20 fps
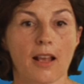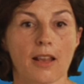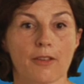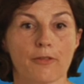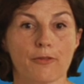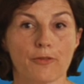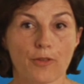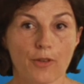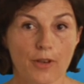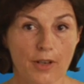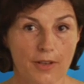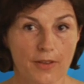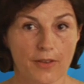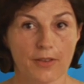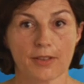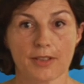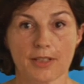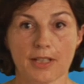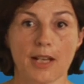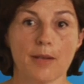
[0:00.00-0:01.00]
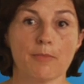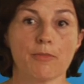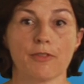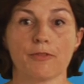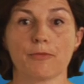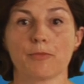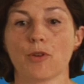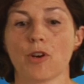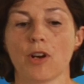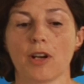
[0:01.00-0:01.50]
The fourth type
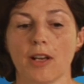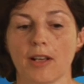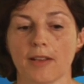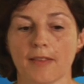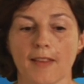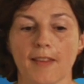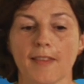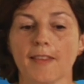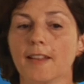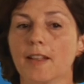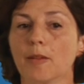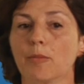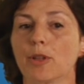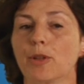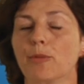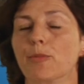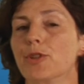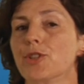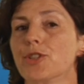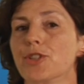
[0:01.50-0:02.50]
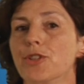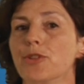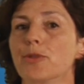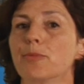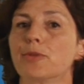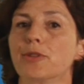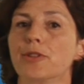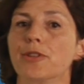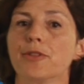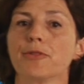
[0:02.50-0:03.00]
of product that the WBGU
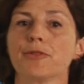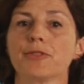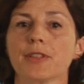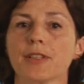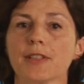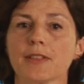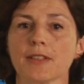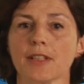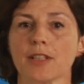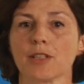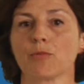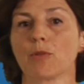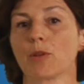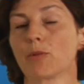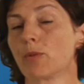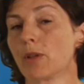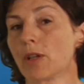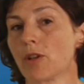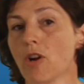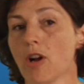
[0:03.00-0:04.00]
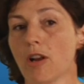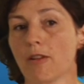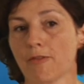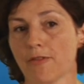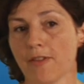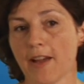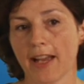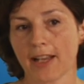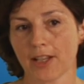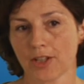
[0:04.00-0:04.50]
produces is what we call
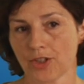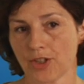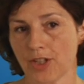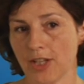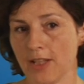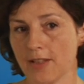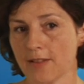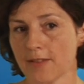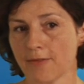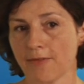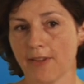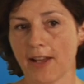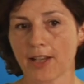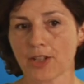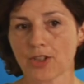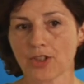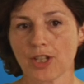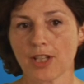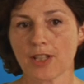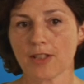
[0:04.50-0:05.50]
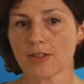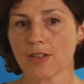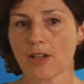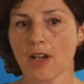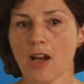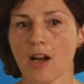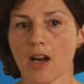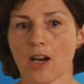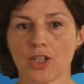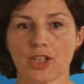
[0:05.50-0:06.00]
fact sheets. Fact sheets
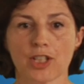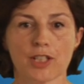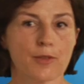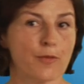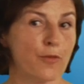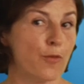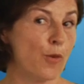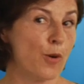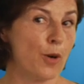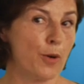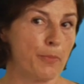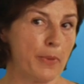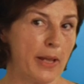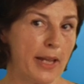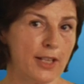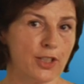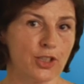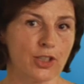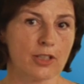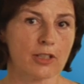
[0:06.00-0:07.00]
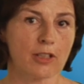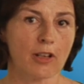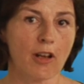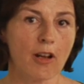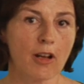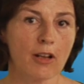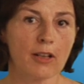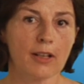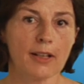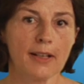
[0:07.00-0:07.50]
are just 4 pages
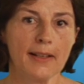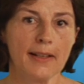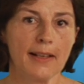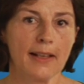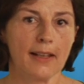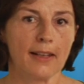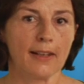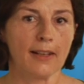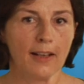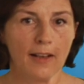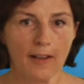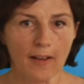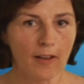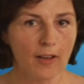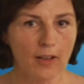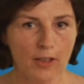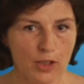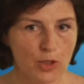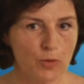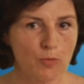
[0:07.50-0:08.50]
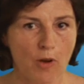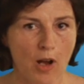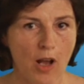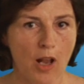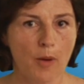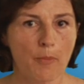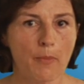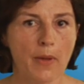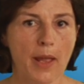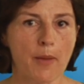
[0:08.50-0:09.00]
long, little
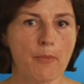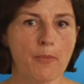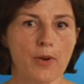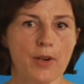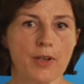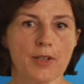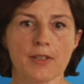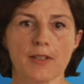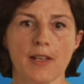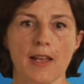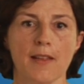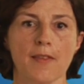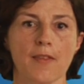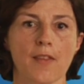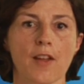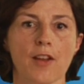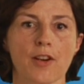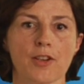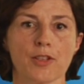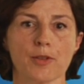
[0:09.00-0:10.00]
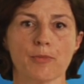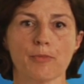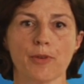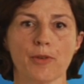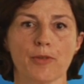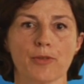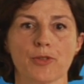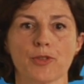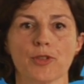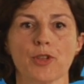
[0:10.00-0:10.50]
small papers, and they are
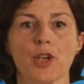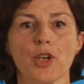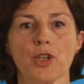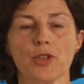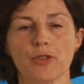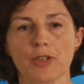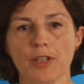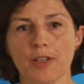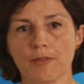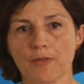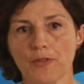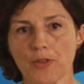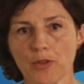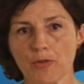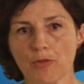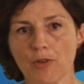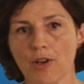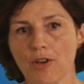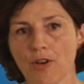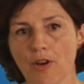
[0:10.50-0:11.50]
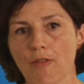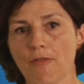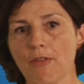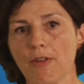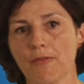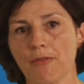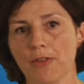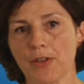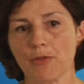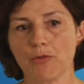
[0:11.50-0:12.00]
supposed to give you an
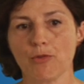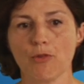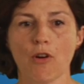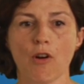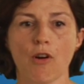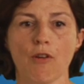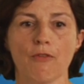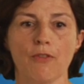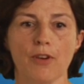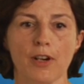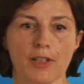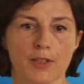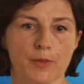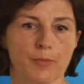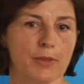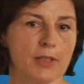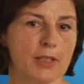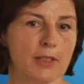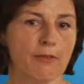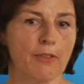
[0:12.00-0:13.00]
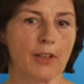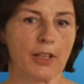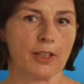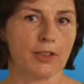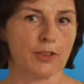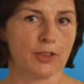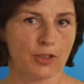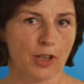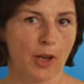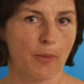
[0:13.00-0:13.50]
overview over a
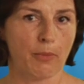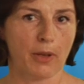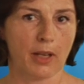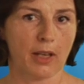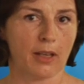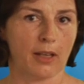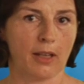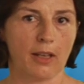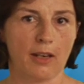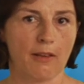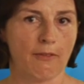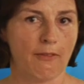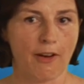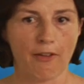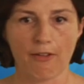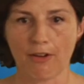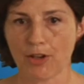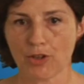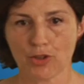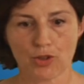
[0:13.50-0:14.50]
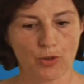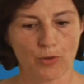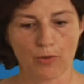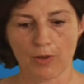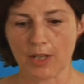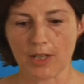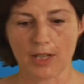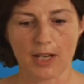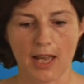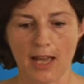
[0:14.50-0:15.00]
specific topic in a very
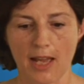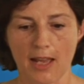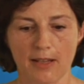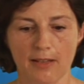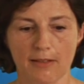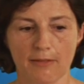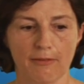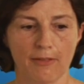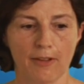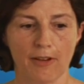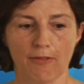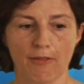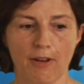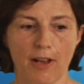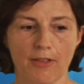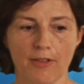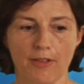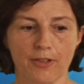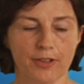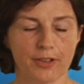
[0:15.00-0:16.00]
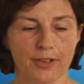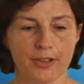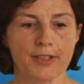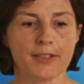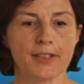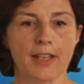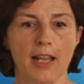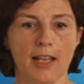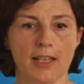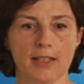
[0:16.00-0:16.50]
short and rather
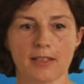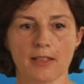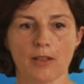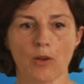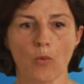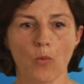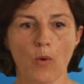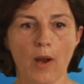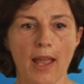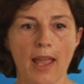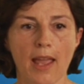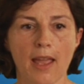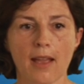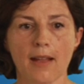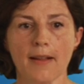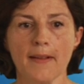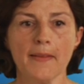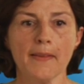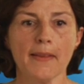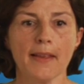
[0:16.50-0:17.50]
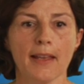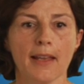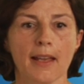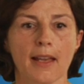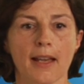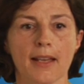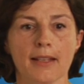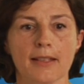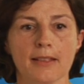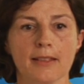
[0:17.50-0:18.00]
concise way.
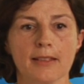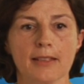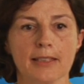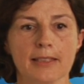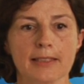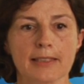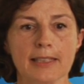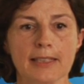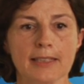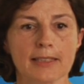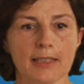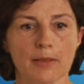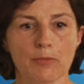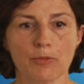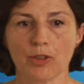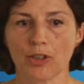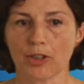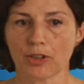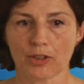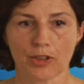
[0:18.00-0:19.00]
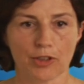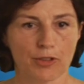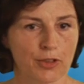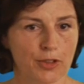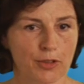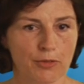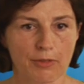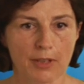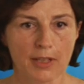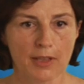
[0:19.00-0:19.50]
And in this list, I'm not going
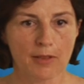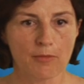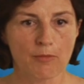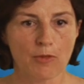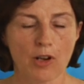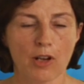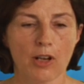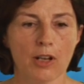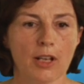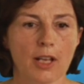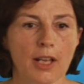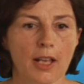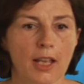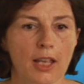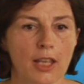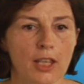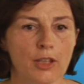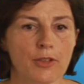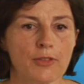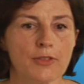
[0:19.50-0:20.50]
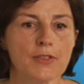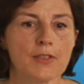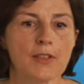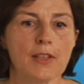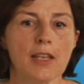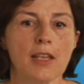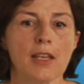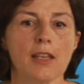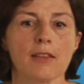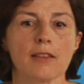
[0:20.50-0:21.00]
to read them all, you
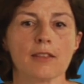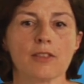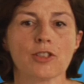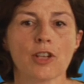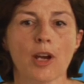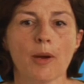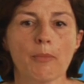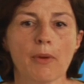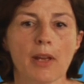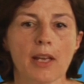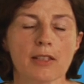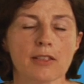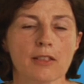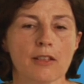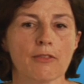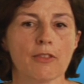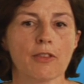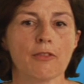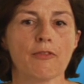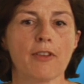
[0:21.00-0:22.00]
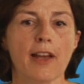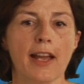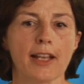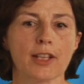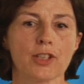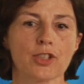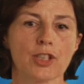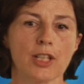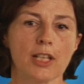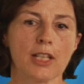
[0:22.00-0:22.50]
see the topics of the
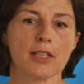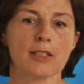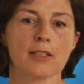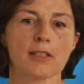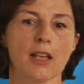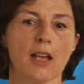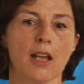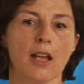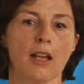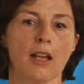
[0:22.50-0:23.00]
fact sheets